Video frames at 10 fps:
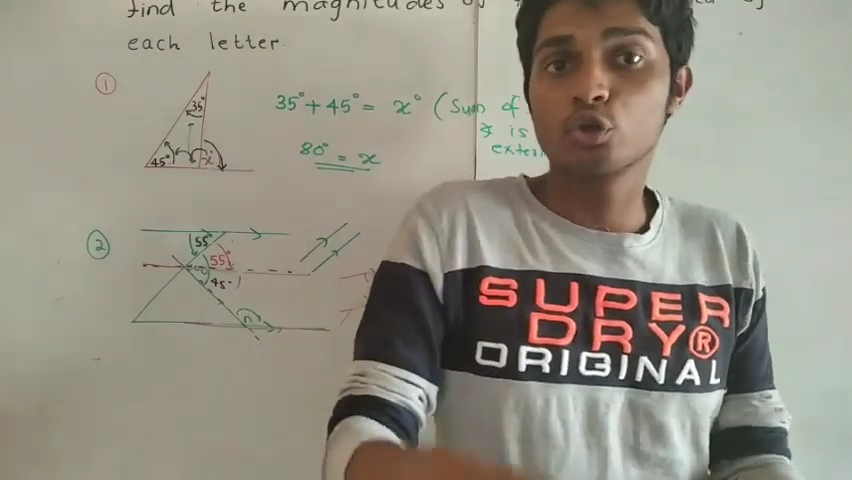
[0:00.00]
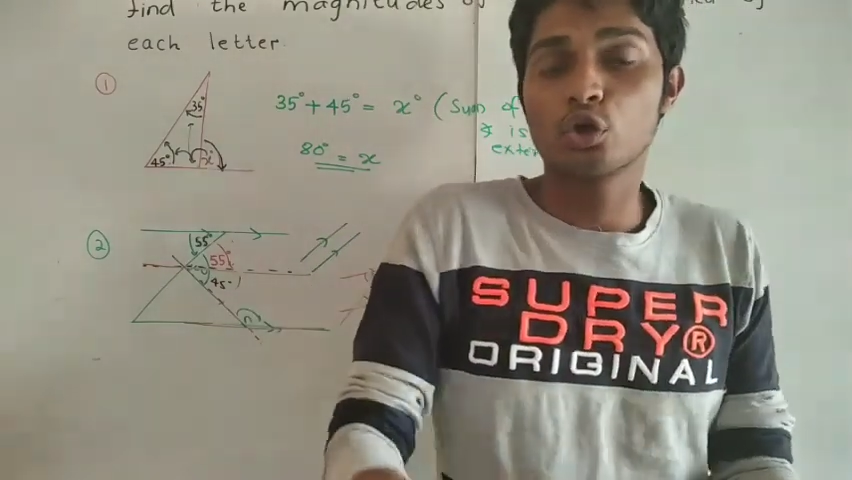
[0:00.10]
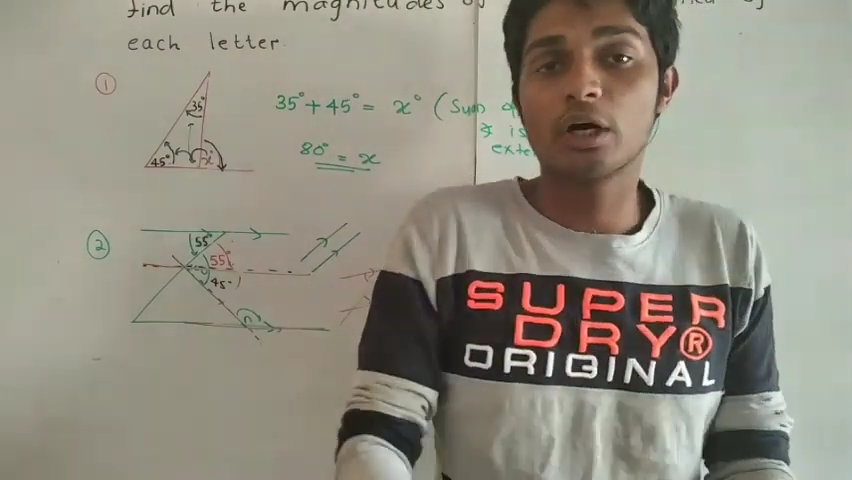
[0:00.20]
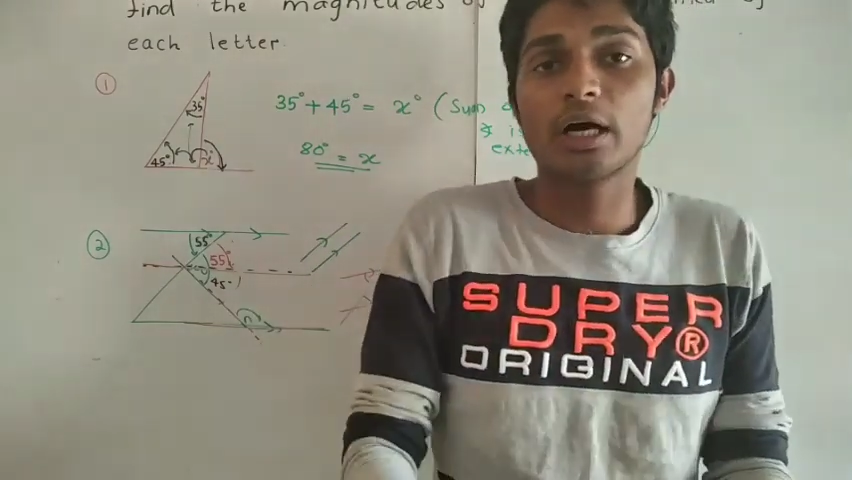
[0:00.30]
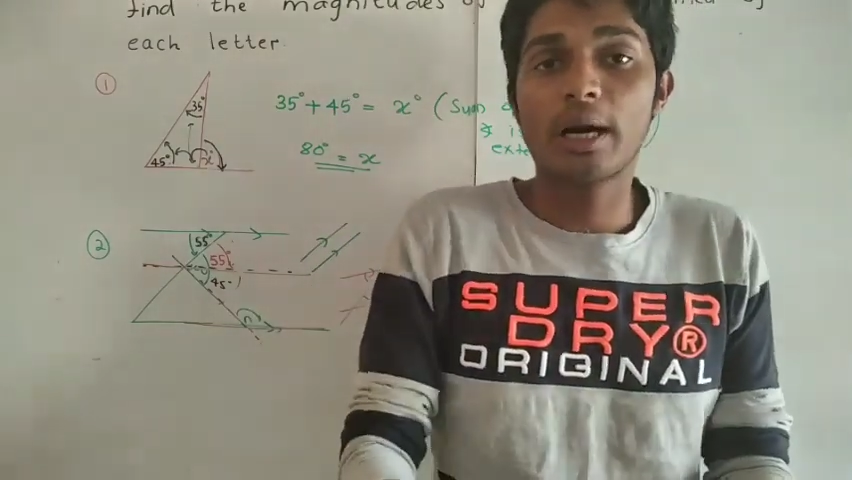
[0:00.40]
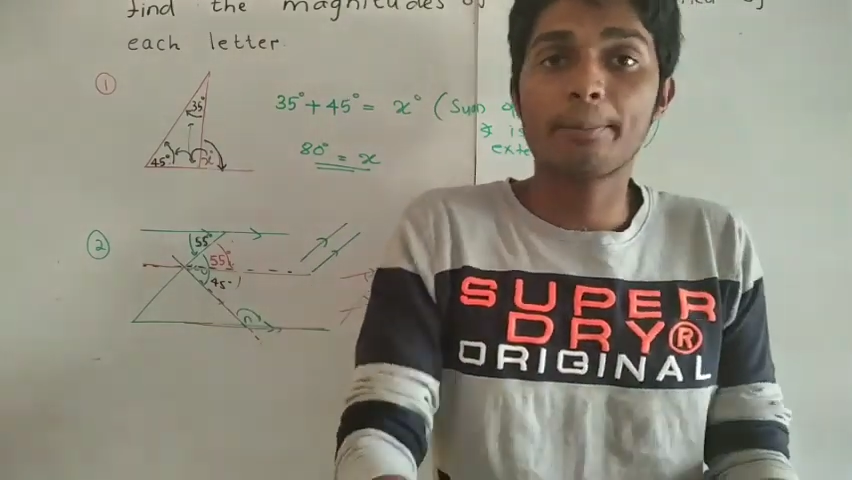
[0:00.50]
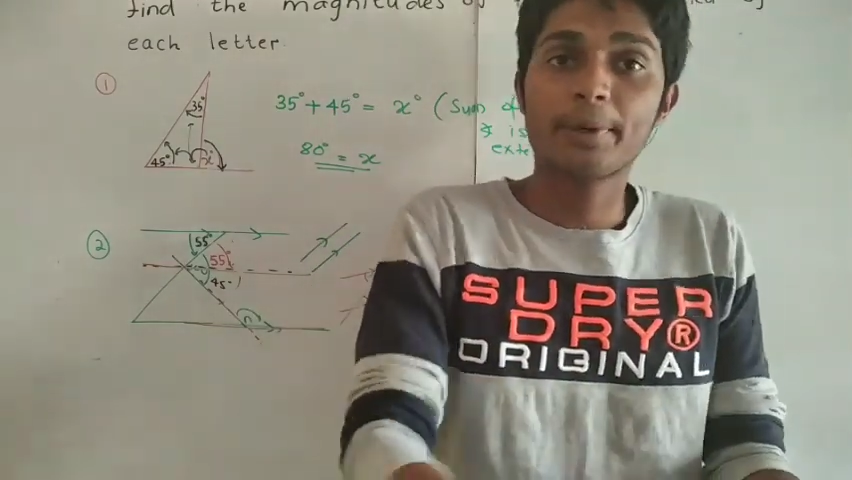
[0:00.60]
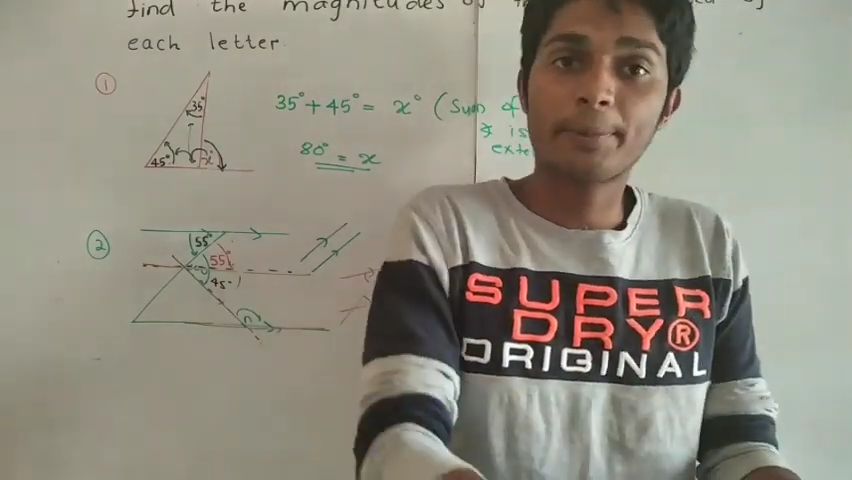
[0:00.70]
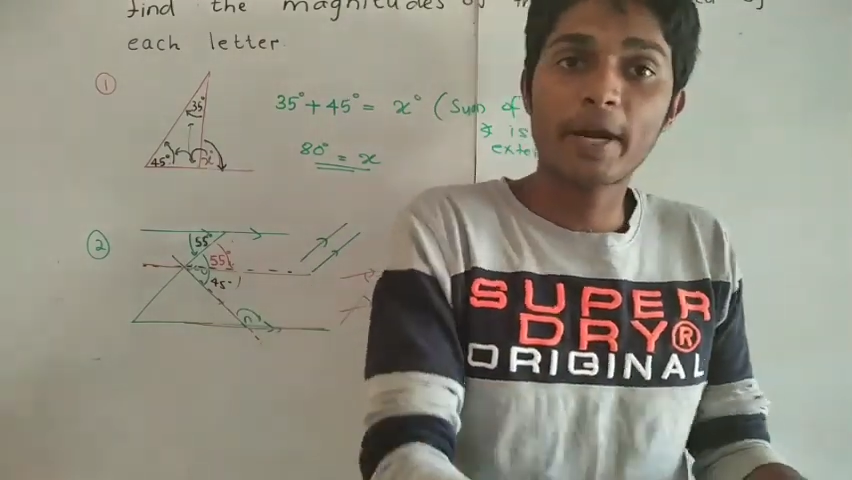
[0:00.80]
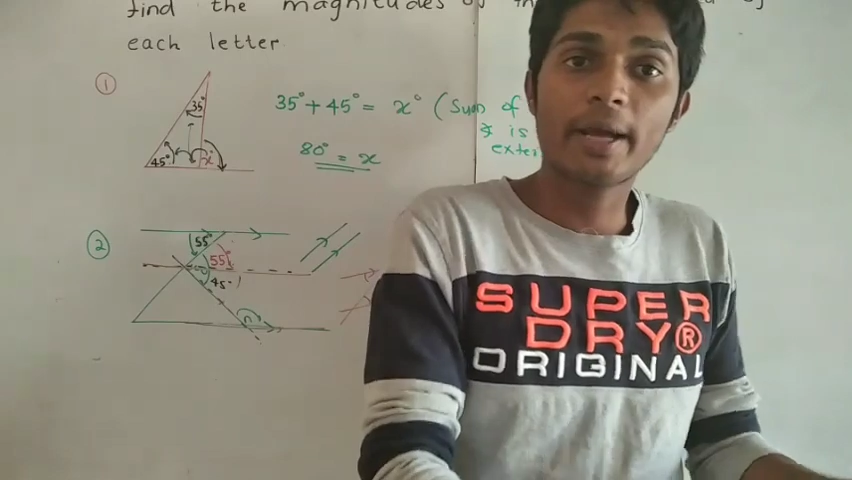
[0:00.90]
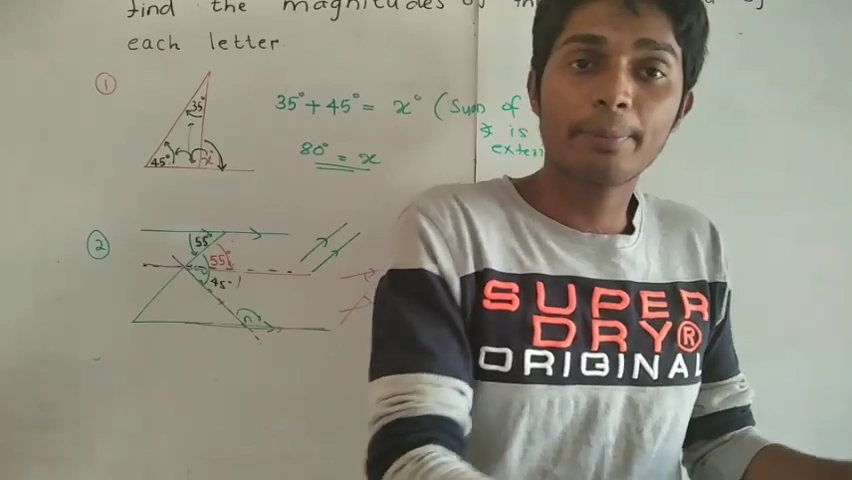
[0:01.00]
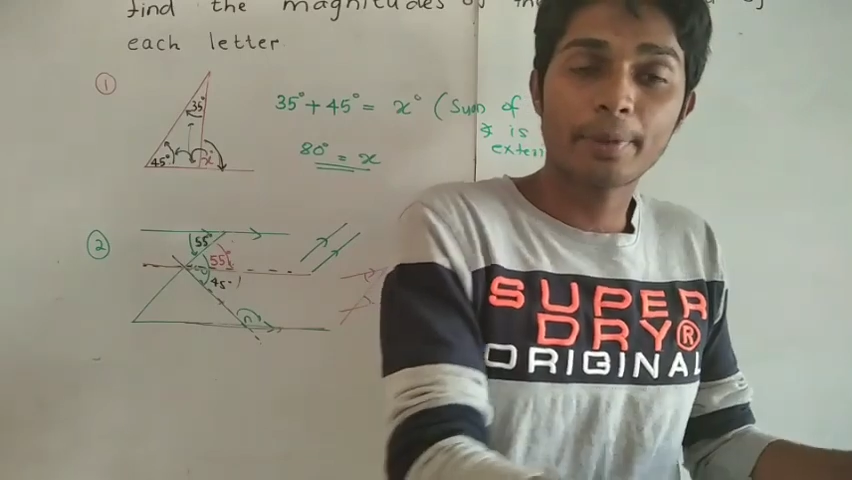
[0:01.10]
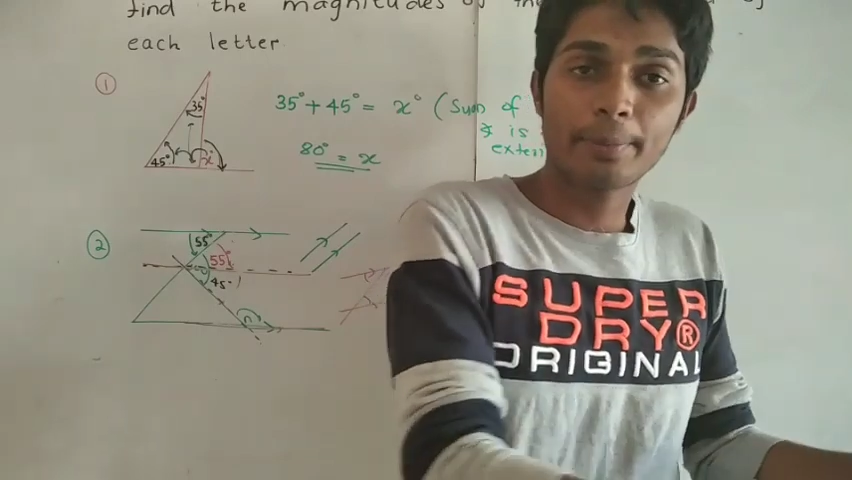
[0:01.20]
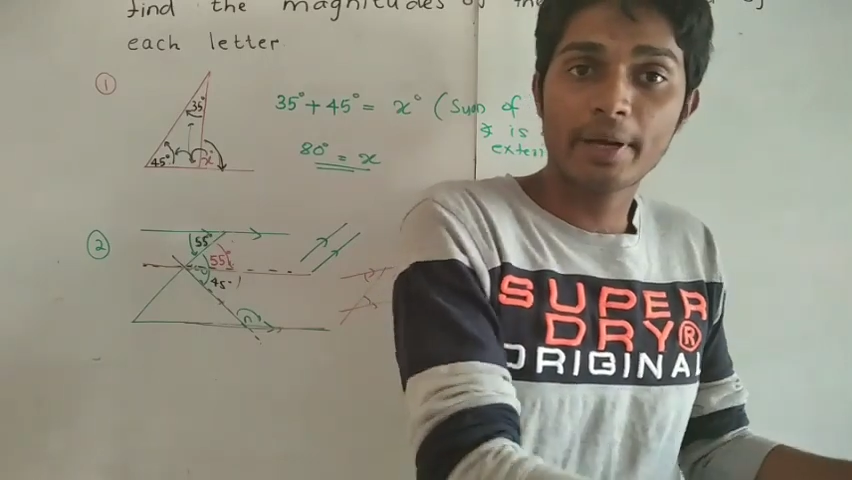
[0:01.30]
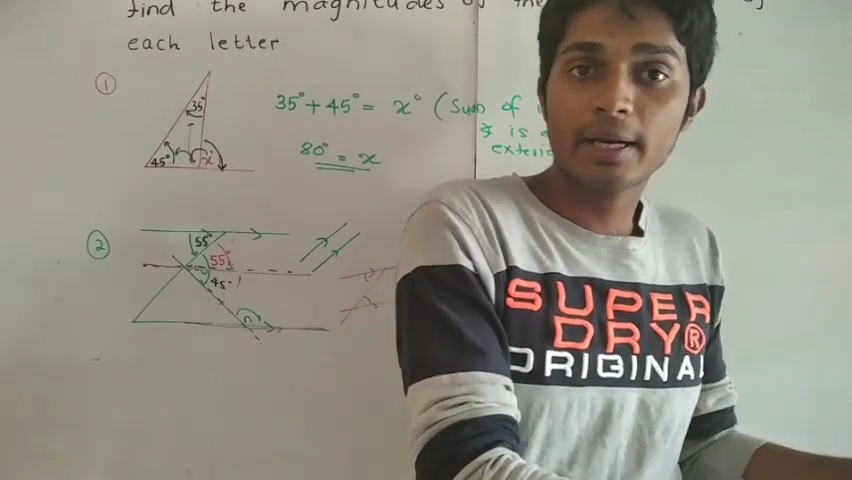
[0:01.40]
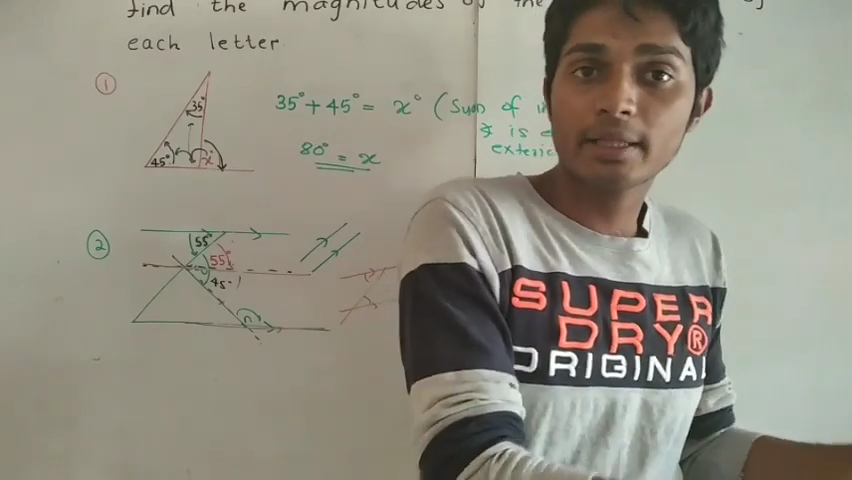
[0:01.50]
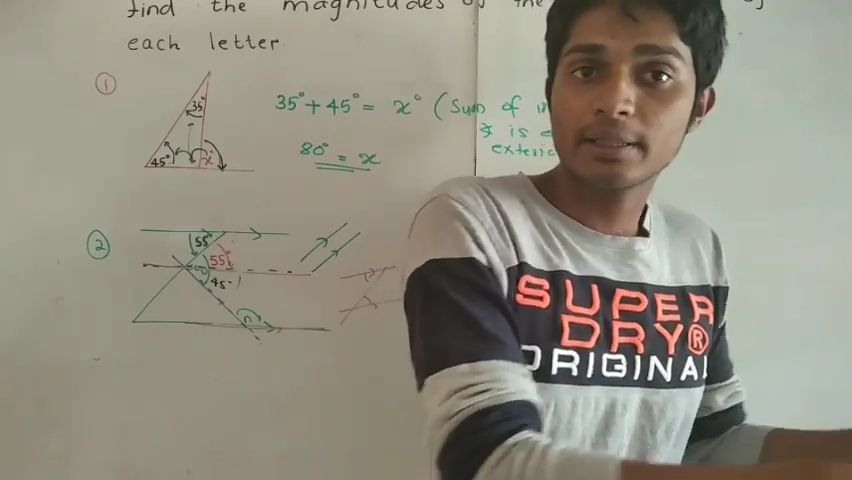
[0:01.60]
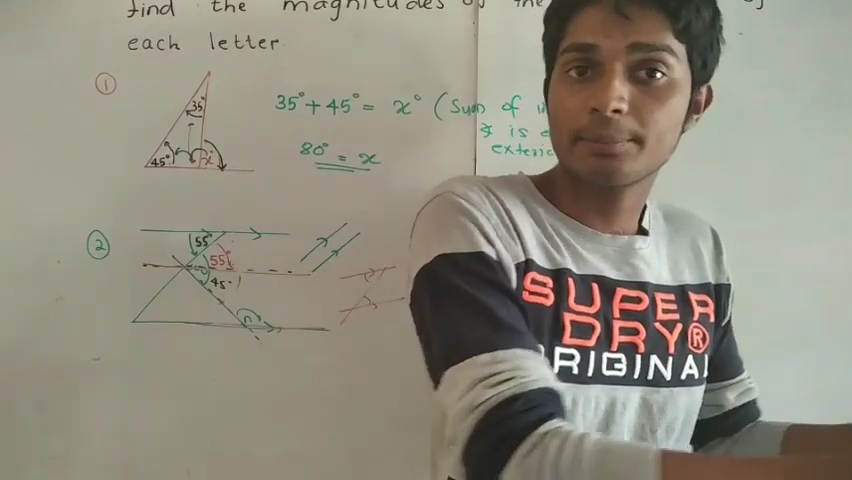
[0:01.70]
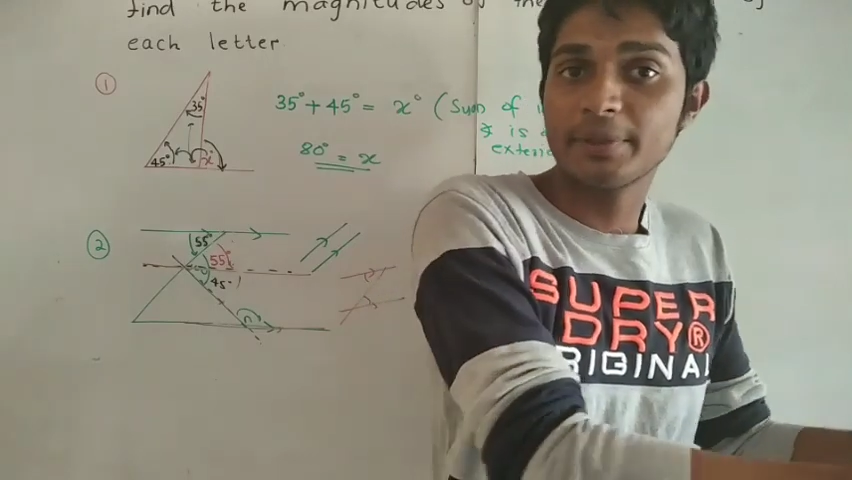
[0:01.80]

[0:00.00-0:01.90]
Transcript: So I'm preparing the